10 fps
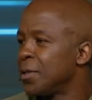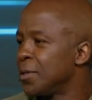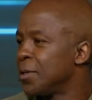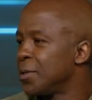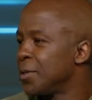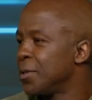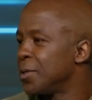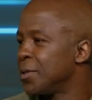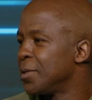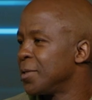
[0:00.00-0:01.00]

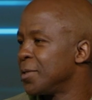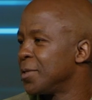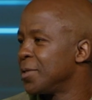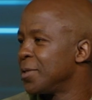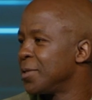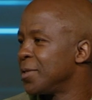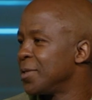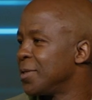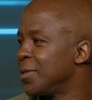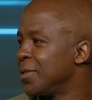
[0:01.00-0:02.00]

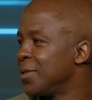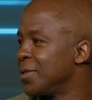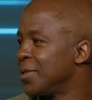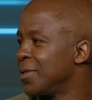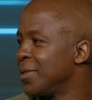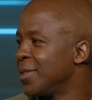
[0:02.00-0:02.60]
No one is speaking in this clip.